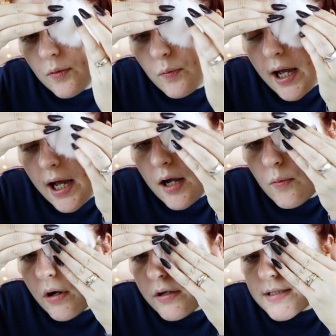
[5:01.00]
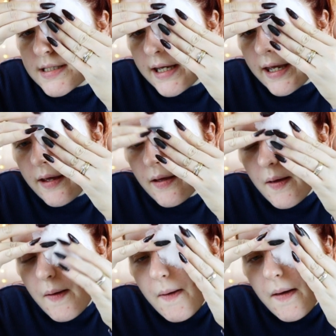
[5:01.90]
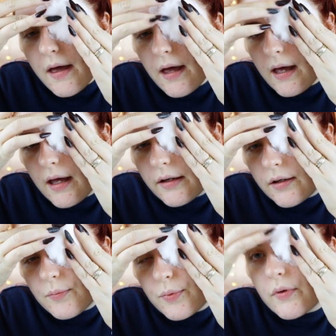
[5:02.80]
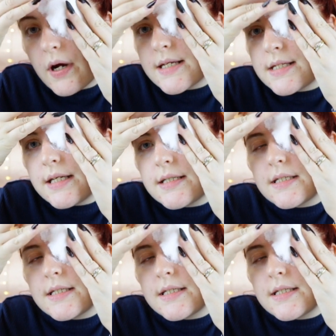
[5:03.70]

where I want it and press it